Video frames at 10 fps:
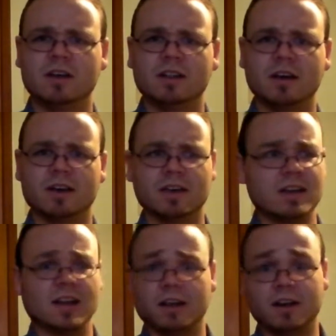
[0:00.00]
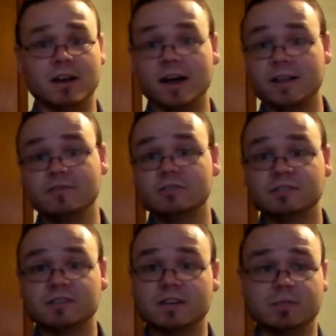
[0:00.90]
like, and not even
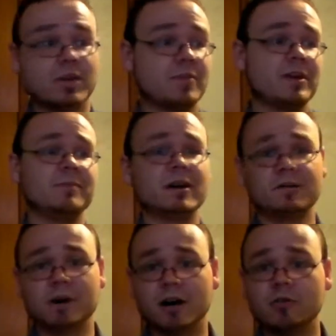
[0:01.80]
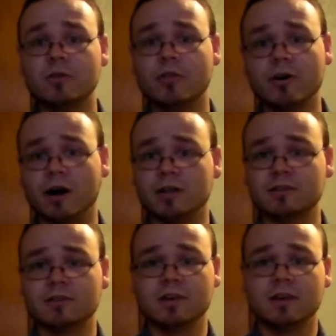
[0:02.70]
just the enemy, my own thoughts,